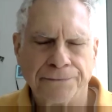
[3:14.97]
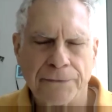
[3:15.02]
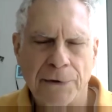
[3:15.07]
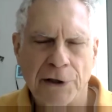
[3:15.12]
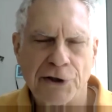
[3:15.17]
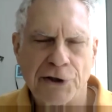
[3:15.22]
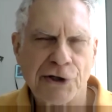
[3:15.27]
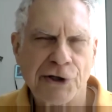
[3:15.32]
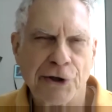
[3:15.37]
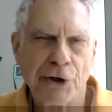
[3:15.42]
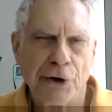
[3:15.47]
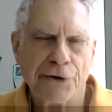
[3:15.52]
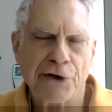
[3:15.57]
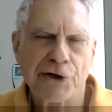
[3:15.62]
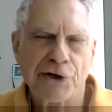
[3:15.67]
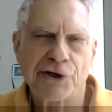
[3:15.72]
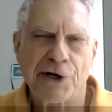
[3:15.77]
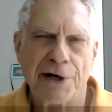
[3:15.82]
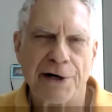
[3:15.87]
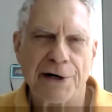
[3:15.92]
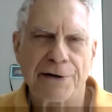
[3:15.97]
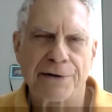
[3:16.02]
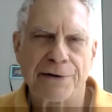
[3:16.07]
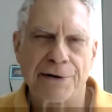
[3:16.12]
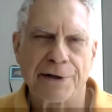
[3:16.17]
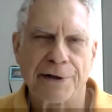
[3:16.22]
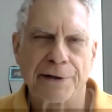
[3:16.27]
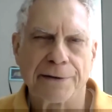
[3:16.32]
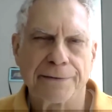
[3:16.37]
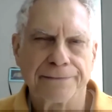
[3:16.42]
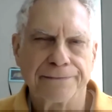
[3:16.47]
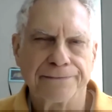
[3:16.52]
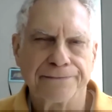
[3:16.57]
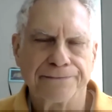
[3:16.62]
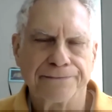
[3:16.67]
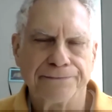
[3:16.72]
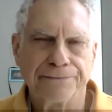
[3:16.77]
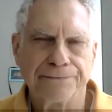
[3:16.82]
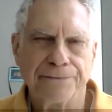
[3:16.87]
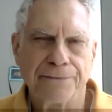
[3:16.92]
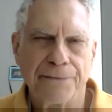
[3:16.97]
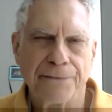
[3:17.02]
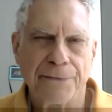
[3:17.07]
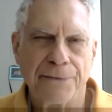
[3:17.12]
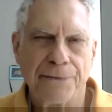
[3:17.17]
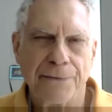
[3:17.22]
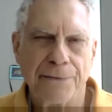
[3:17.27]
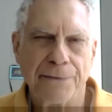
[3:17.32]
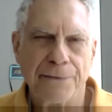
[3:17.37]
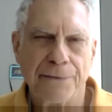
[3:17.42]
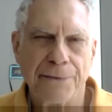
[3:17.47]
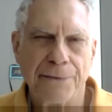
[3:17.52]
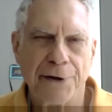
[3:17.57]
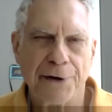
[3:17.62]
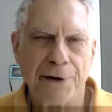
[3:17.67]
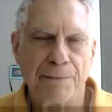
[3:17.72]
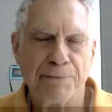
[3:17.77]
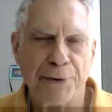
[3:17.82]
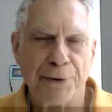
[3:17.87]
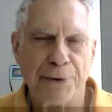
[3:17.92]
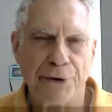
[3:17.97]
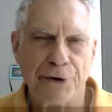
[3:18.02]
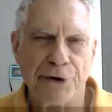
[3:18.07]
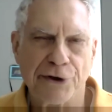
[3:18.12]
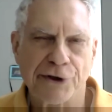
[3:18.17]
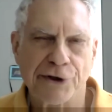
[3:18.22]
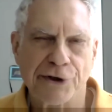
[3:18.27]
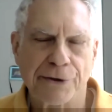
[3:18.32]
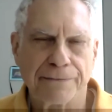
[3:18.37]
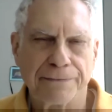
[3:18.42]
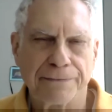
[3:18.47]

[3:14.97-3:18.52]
Just notice anything that appears.